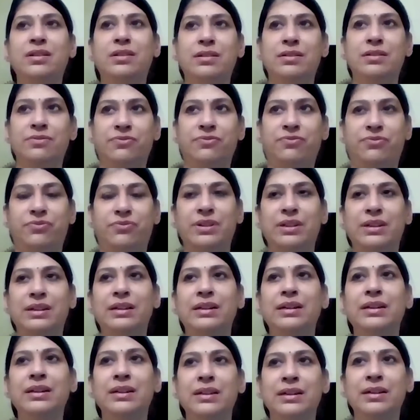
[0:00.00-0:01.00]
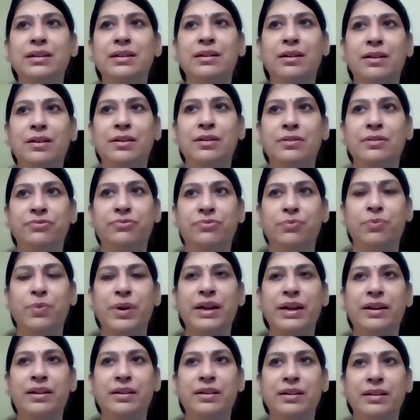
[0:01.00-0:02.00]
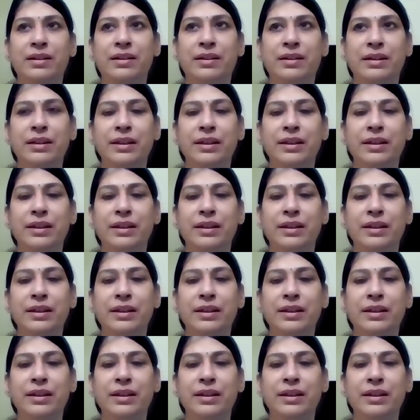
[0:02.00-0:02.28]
curve of where,